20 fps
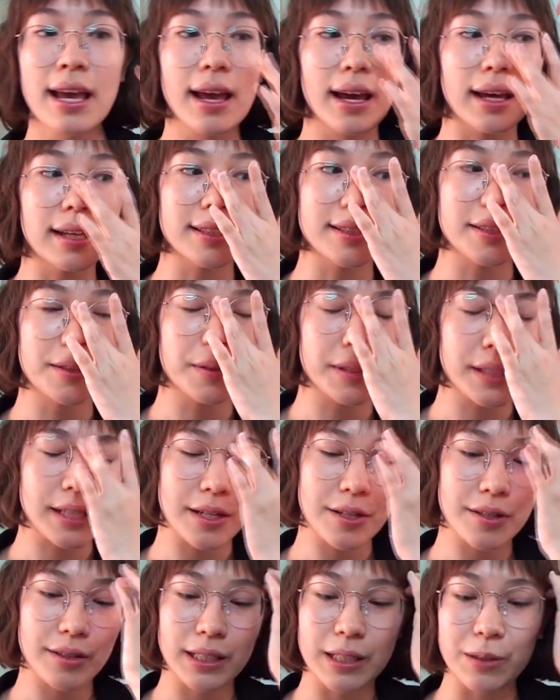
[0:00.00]
And so
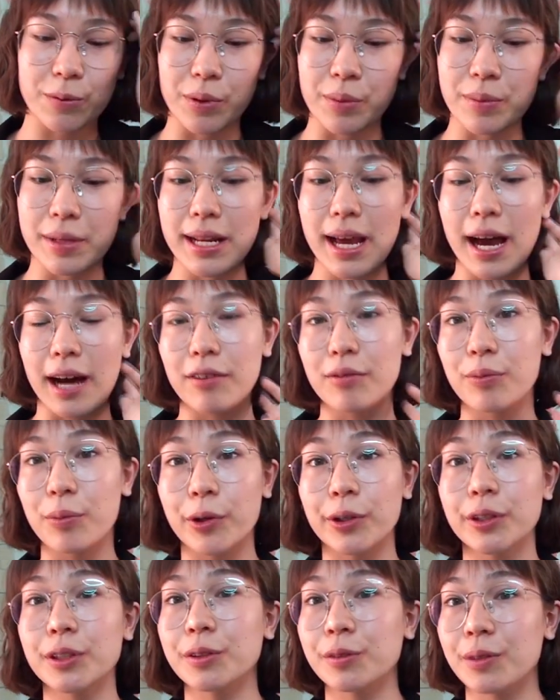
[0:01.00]
essentially women have
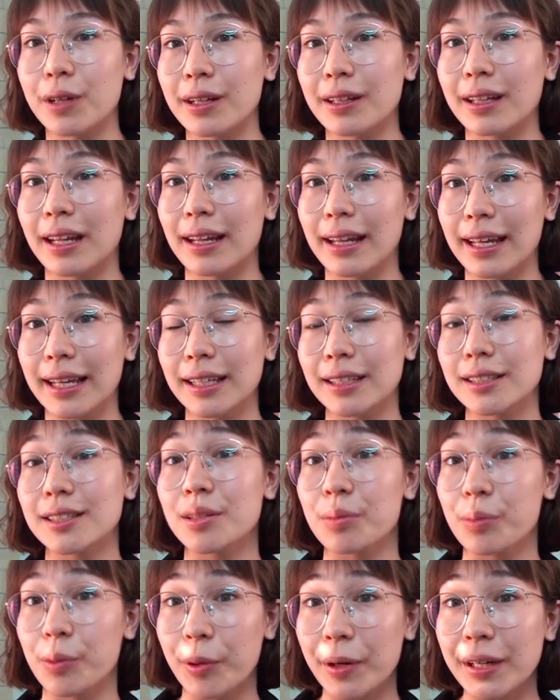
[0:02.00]
more children than they can
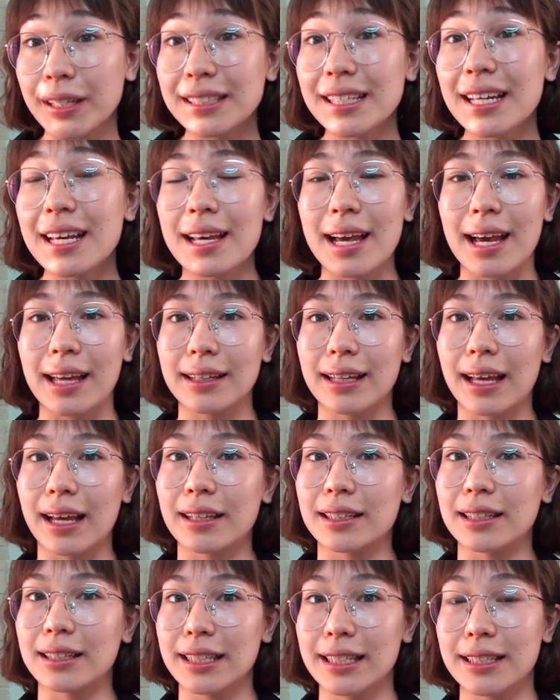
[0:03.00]
support, and
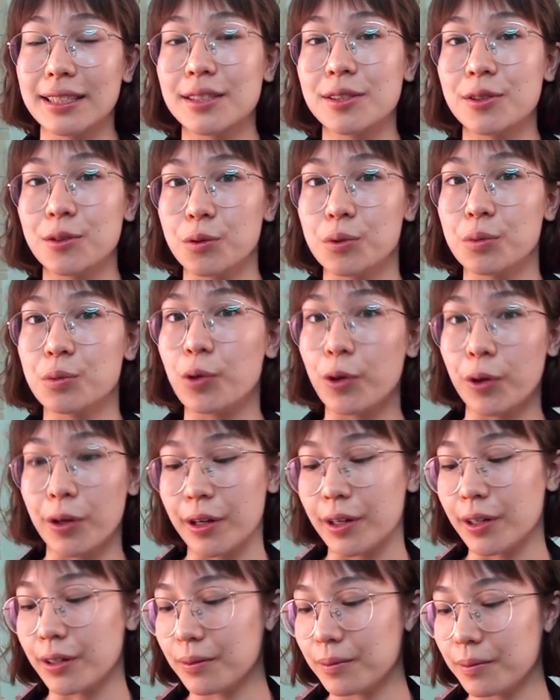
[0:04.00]
that leads to
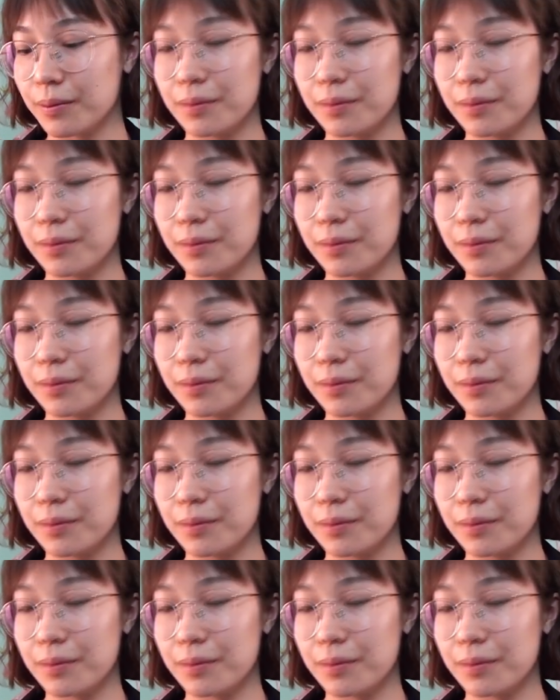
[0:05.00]
more